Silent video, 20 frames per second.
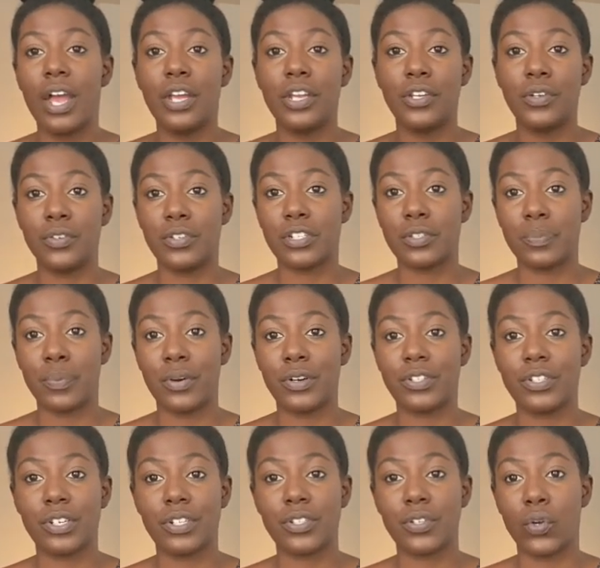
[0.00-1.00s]
you just
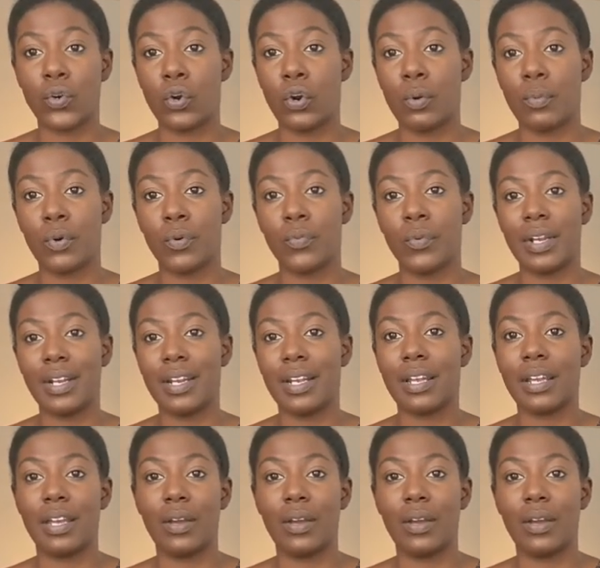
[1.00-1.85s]
purchase a normal reading.